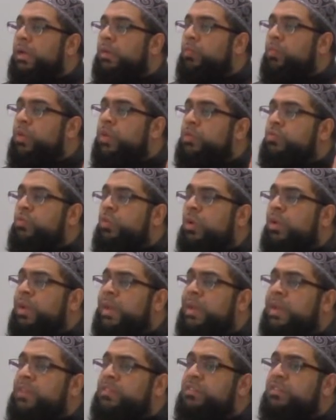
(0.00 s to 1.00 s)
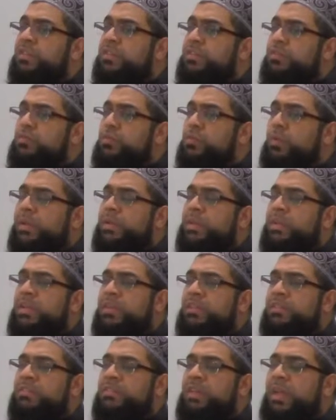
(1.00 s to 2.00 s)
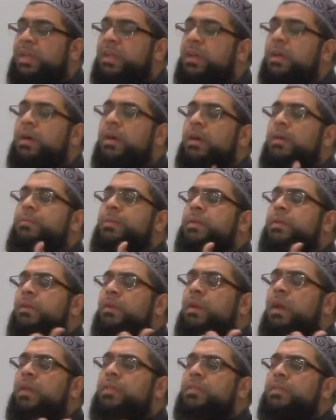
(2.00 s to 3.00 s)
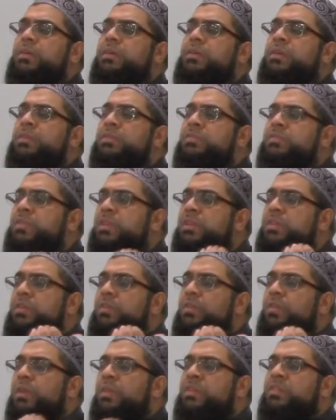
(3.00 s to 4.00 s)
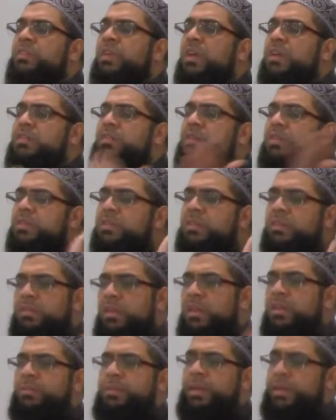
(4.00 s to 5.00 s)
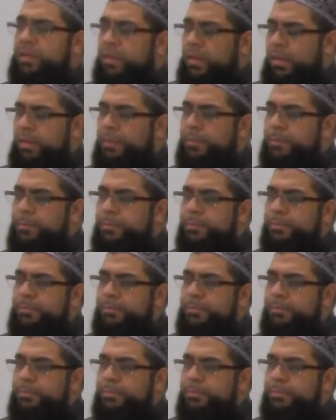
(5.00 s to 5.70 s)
We do not listen to what he is saying, but rather continue reciting the talbiyah.